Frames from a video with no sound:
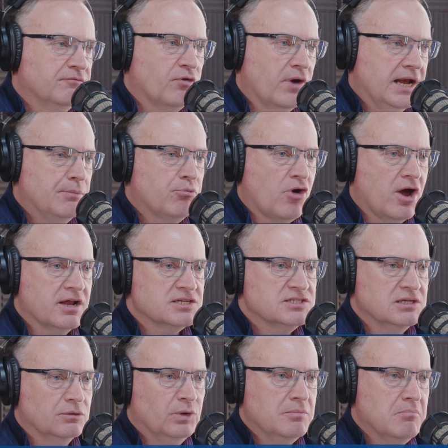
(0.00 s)
for any
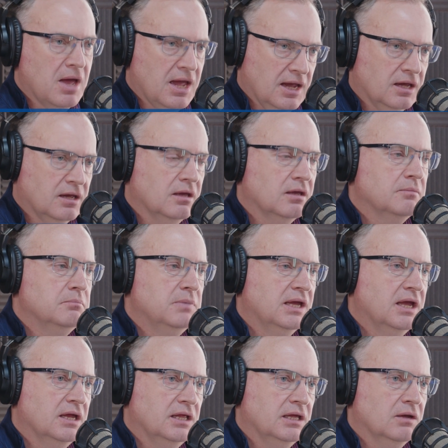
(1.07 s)
products that we make
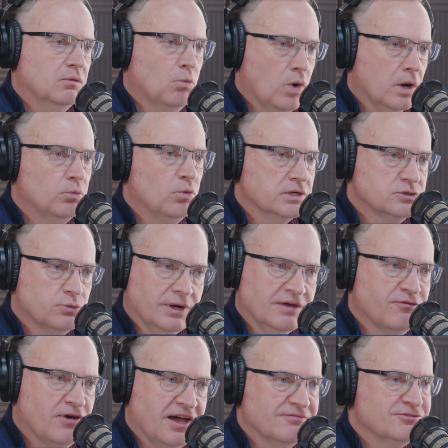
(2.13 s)
beginning
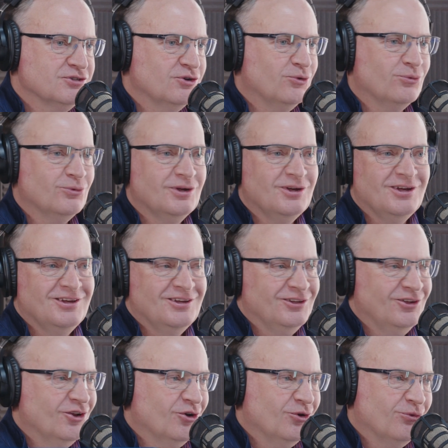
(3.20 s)
1/1/25. So,
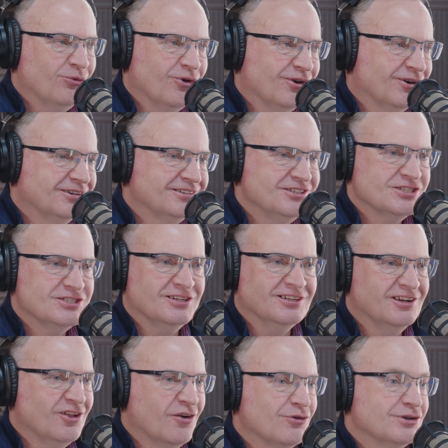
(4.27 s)
we're just
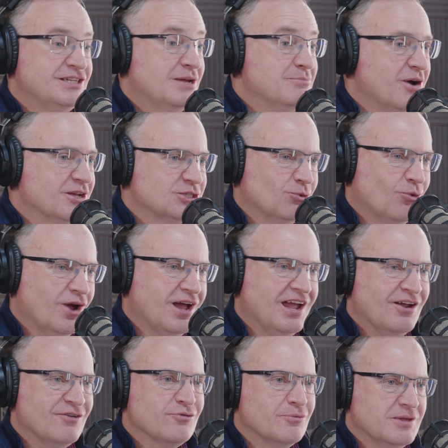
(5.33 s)
a little over 10 months
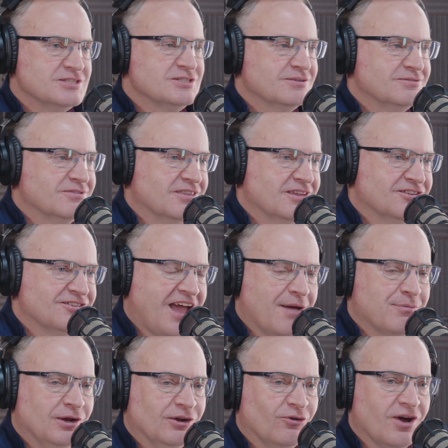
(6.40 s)
away from this
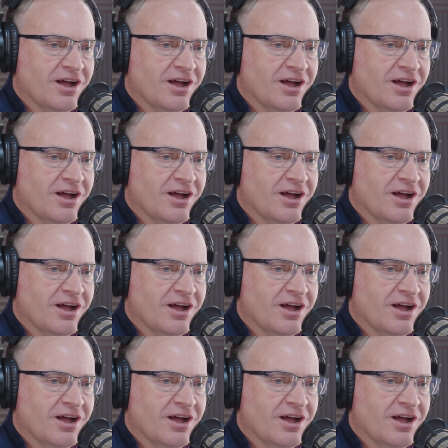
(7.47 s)
happening.